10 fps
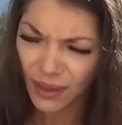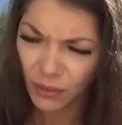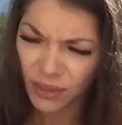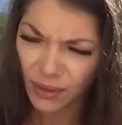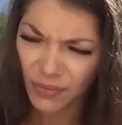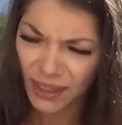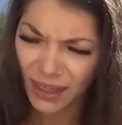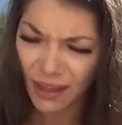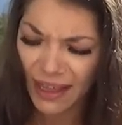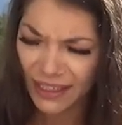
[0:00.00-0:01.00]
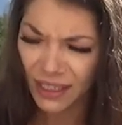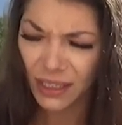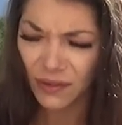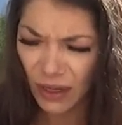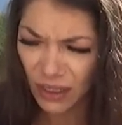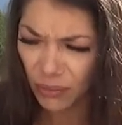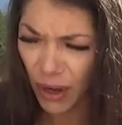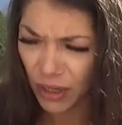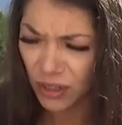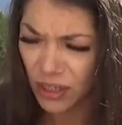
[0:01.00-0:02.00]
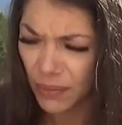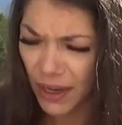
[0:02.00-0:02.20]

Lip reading: There was something neglected as far as a partnership